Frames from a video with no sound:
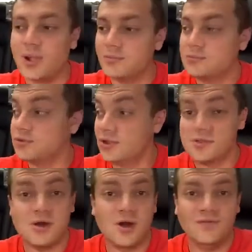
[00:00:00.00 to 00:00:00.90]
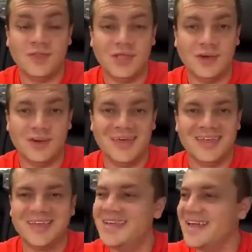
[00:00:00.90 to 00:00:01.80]
Welcome to another car video.
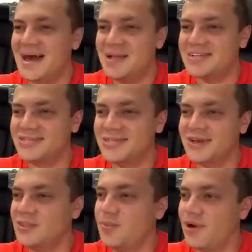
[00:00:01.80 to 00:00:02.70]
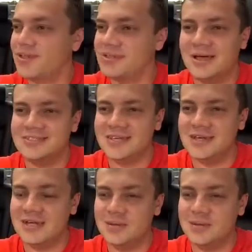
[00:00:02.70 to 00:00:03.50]
I'm actually on the parking lot